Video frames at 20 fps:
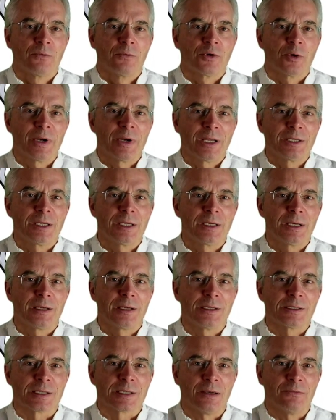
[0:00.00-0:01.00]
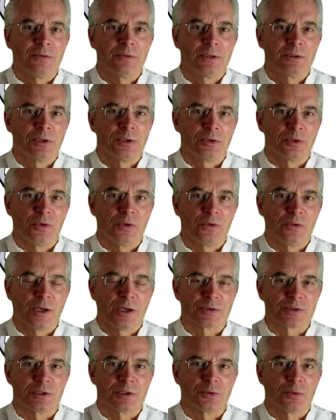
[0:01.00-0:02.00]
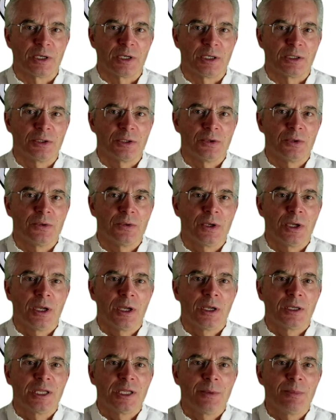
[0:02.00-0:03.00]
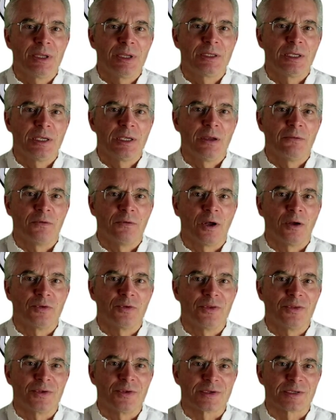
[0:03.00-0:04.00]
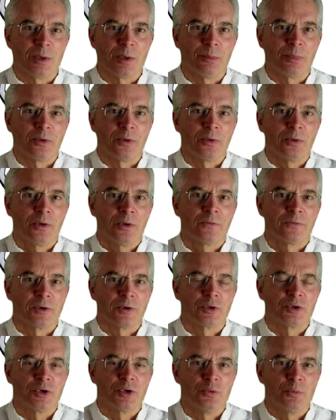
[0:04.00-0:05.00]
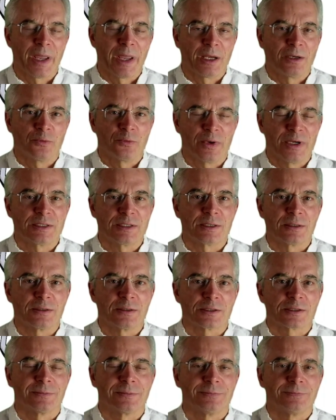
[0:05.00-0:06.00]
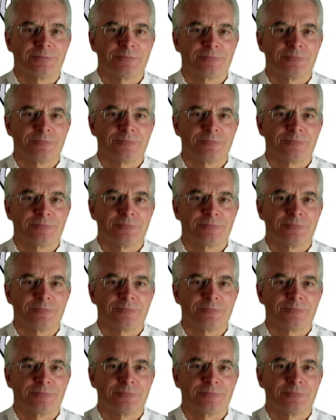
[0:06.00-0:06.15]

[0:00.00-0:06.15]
From 1997 to 2022, DBT evolved into Simple for 2 main reasons.